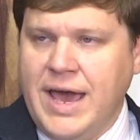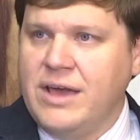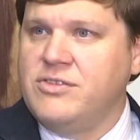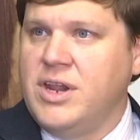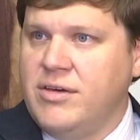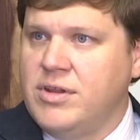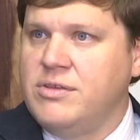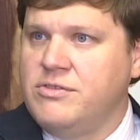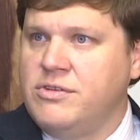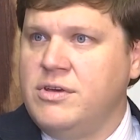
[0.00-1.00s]
facts and
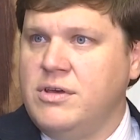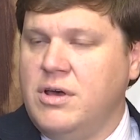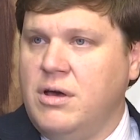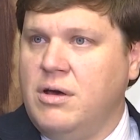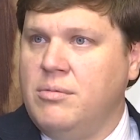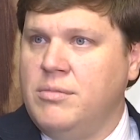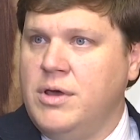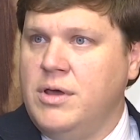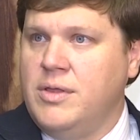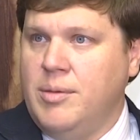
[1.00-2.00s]
evidence um,
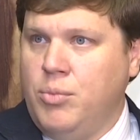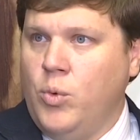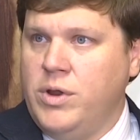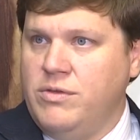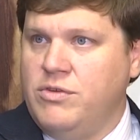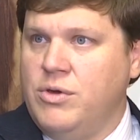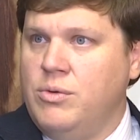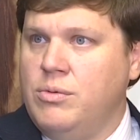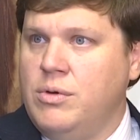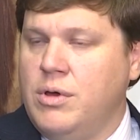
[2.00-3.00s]
that pointed
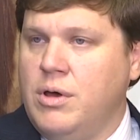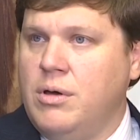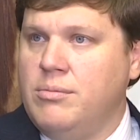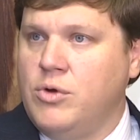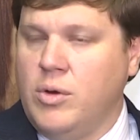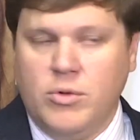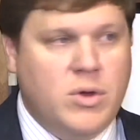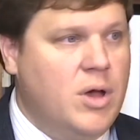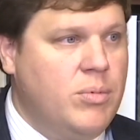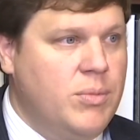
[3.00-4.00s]
to um,
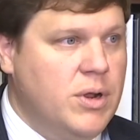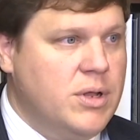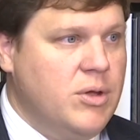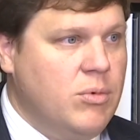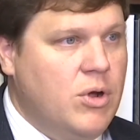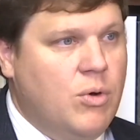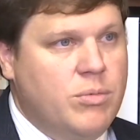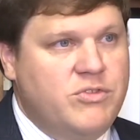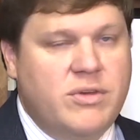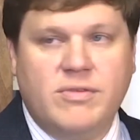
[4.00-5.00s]
criminal culpability in
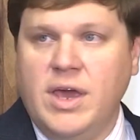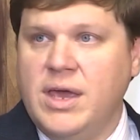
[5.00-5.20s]
regard with Chief